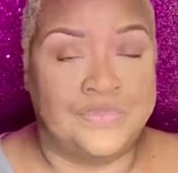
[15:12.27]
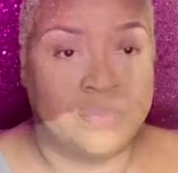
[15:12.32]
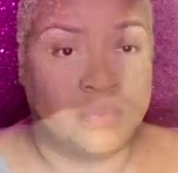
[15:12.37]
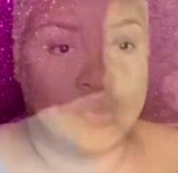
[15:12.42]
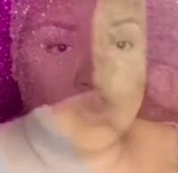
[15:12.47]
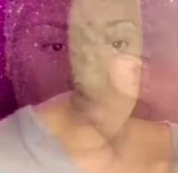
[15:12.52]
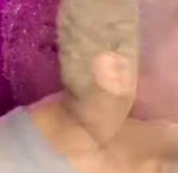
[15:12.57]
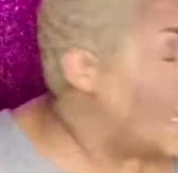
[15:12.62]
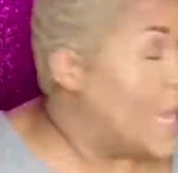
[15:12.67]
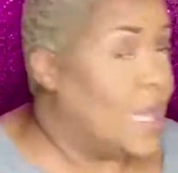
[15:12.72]

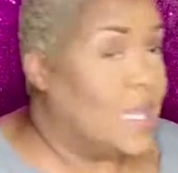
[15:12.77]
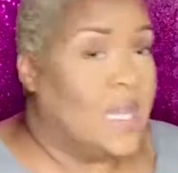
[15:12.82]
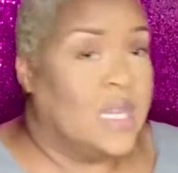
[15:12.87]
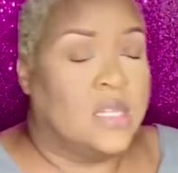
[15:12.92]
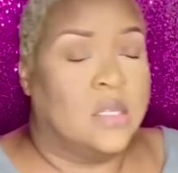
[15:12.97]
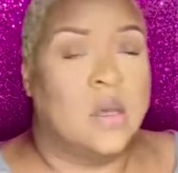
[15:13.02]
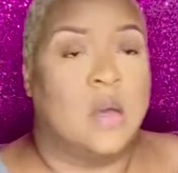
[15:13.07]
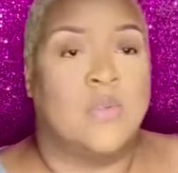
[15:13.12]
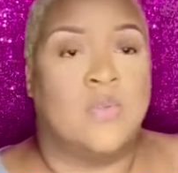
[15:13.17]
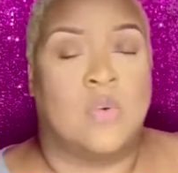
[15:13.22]
So I like to
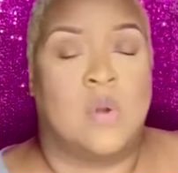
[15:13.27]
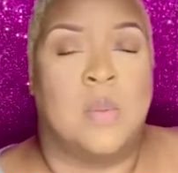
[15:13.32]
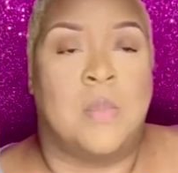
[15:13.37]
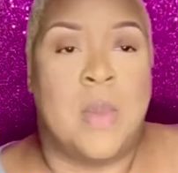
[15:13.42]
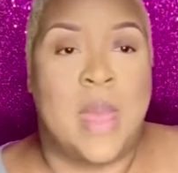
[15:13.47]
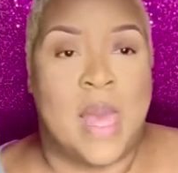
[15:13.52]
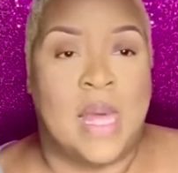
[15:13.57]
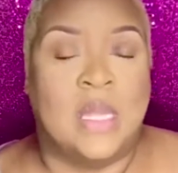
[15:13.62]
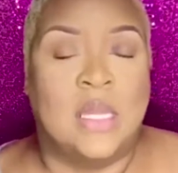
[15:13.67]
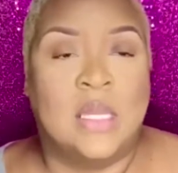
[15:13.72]
go for a
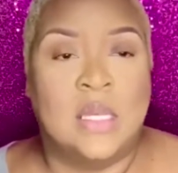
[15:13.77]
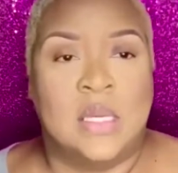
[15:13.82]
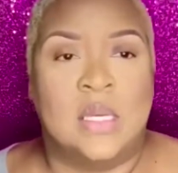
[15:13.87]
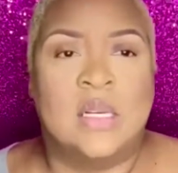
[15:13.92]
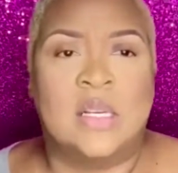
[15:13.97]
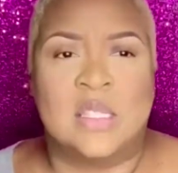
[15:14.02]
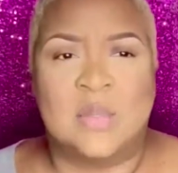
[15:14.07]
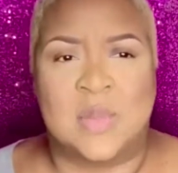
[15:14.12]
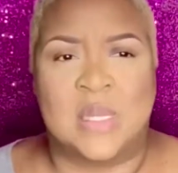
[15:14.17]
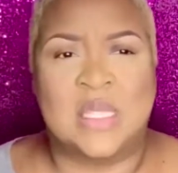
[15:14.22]
matte look
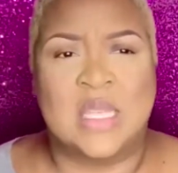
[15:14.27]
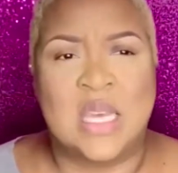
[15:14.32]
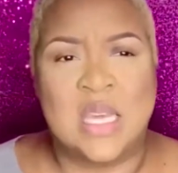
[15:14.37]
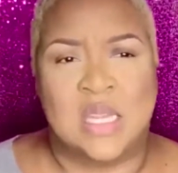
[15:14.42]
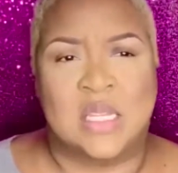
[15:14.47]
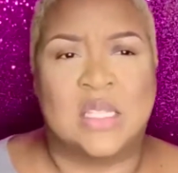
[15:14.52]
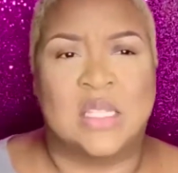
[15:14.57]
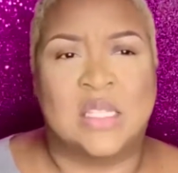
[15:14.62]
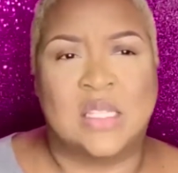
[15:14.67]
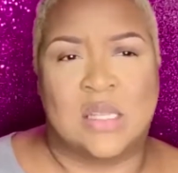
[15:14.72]
because my skin
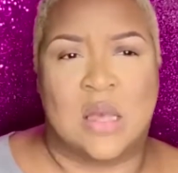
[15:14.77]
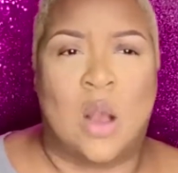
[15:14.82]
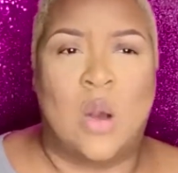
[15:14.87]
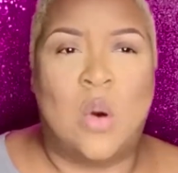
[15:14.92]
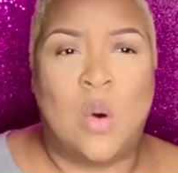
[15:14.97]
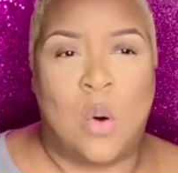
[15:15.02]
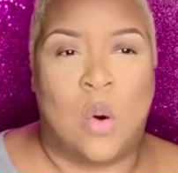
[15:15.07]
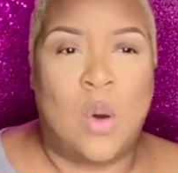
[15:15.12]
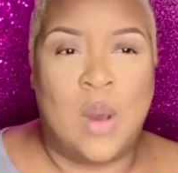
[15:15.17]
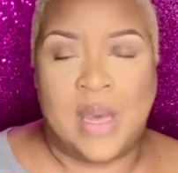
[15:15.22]
is so
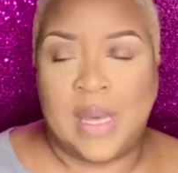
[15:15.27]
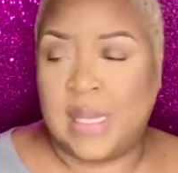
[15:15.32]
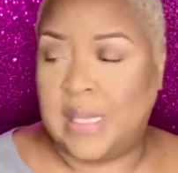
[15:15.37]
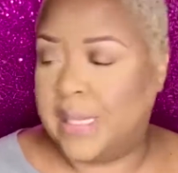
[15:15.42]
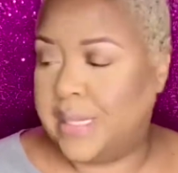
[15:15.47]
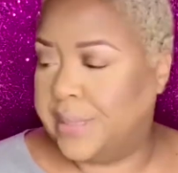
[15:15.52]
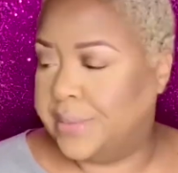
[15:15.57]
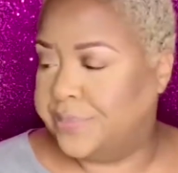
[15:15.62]
oily.